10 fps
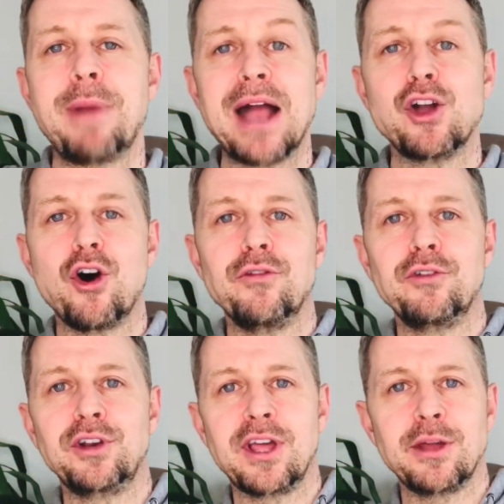back off,
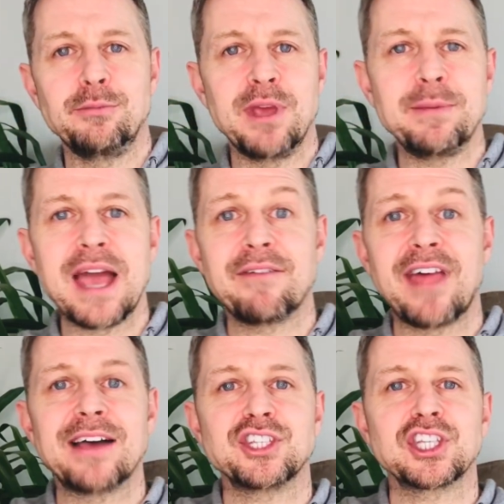and maybe have
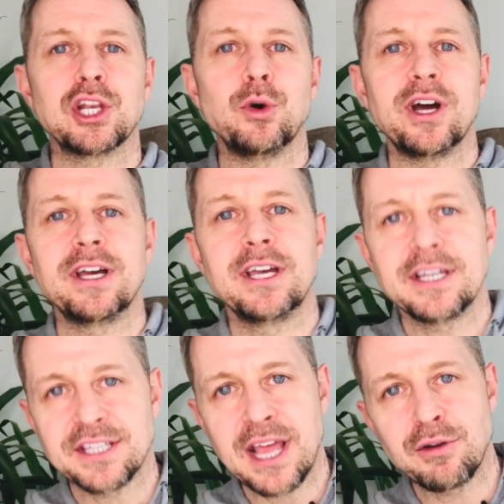that slower
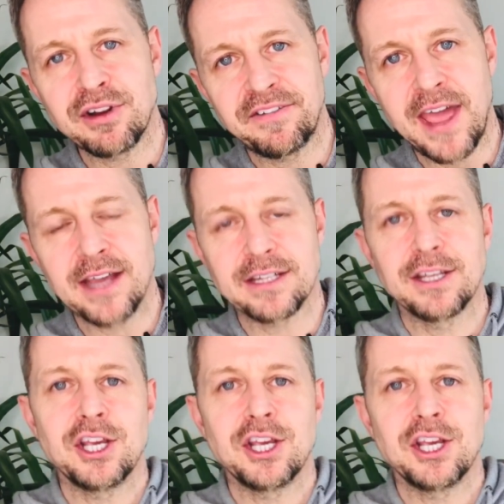sound effect.